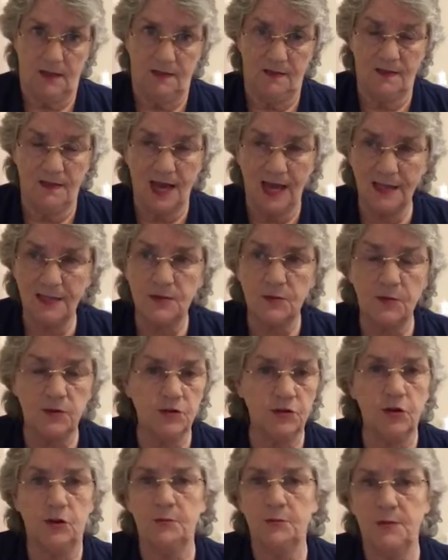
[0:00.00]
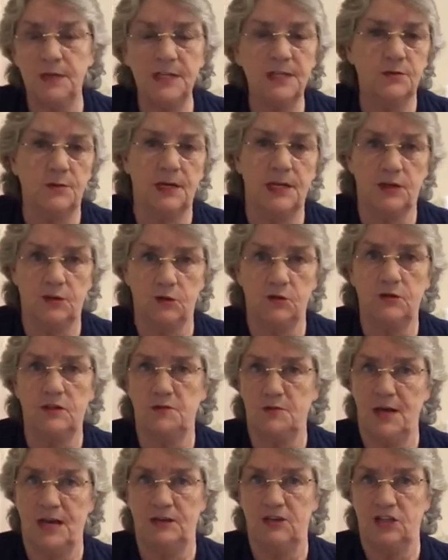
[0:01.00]
That's what John means when he talks
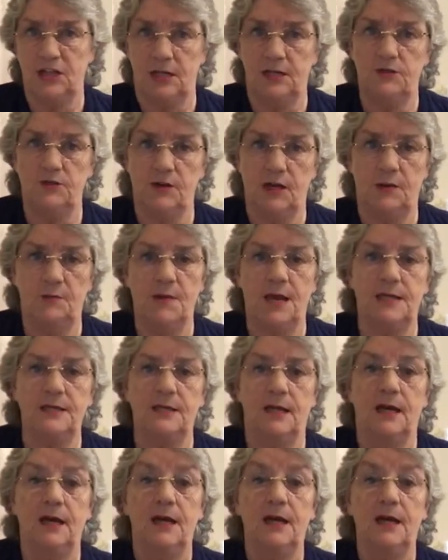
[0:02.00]
about shattering matter.